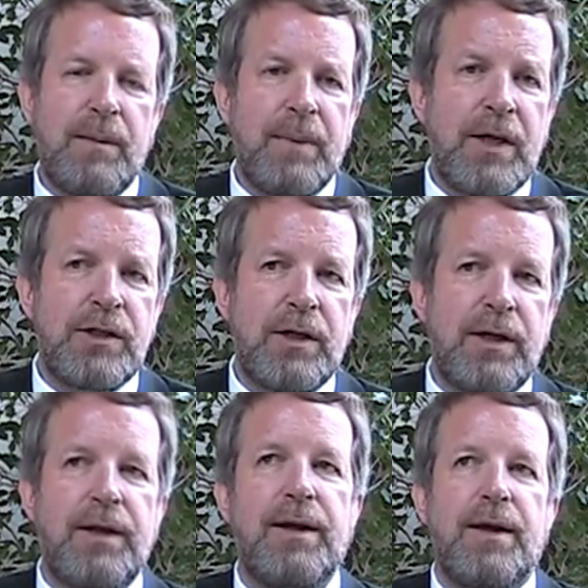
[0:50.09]

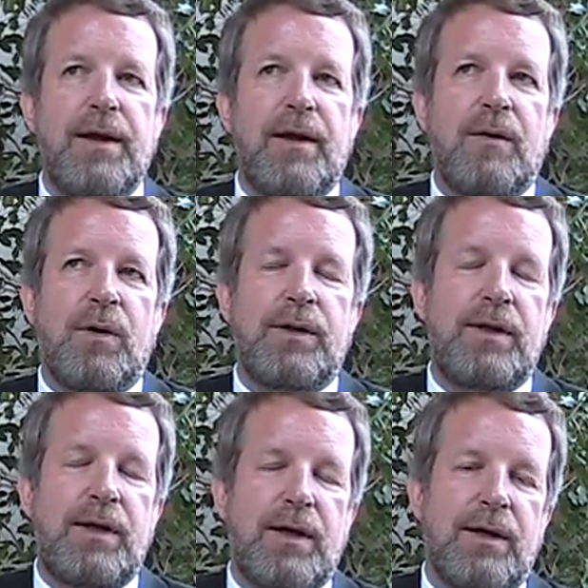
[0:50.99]
Basically, what
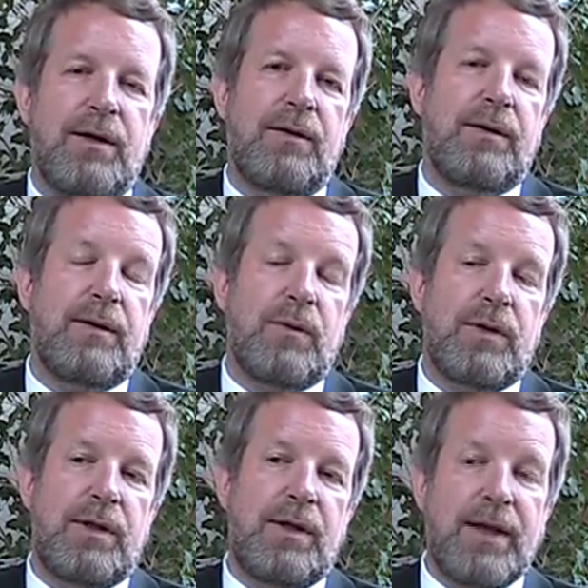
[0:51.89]
the